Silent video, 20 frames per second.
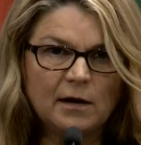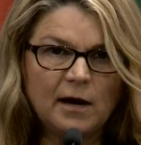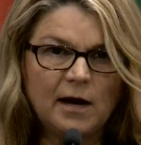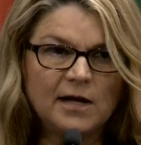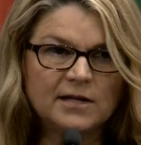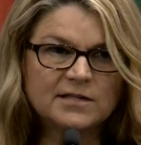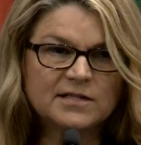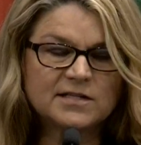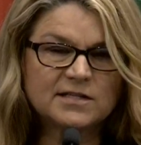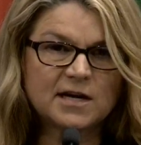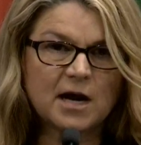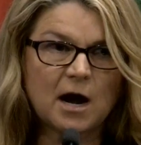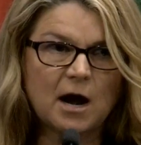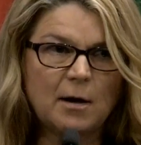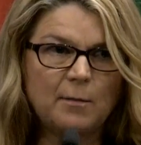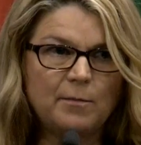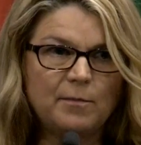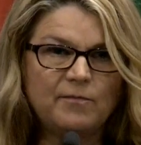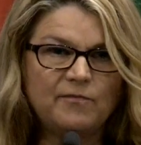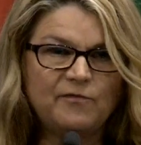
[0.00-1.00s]
And
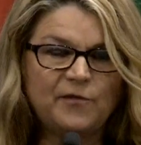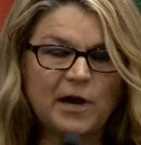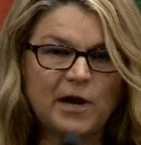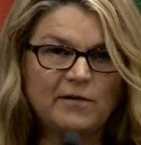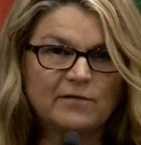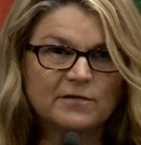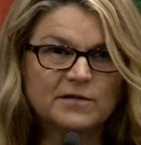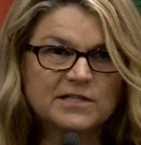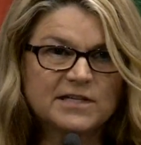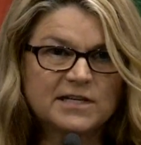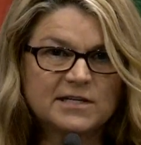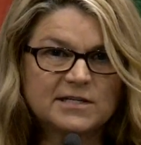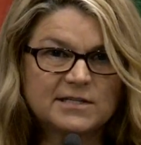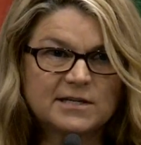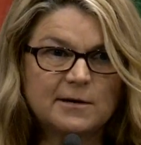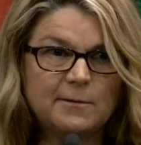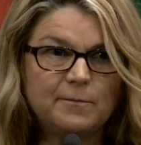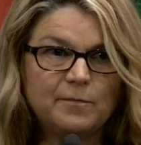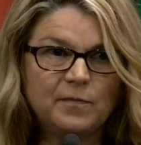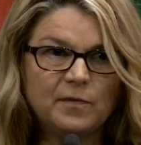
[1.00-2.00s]
stop
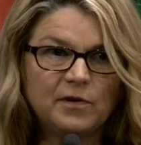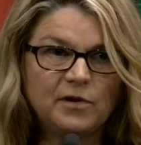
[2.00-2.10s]
favoritism.